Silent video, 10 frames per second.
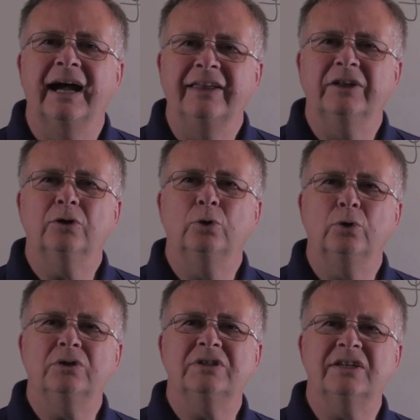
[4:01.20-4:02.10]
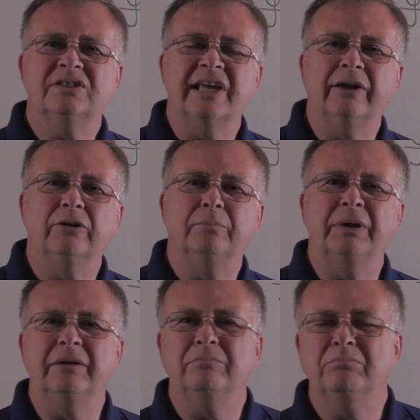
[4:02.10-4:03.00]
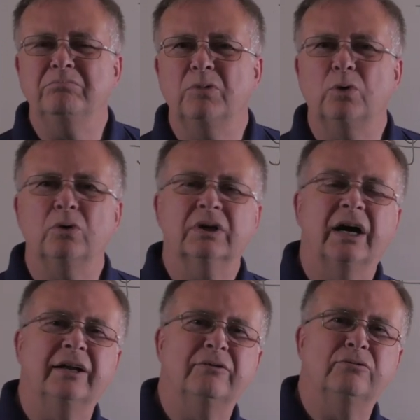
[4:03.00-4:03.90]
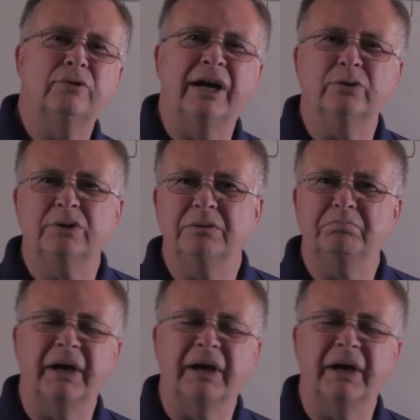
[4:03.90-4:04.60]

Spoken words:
And the chord does sound a bit more kind of rounded,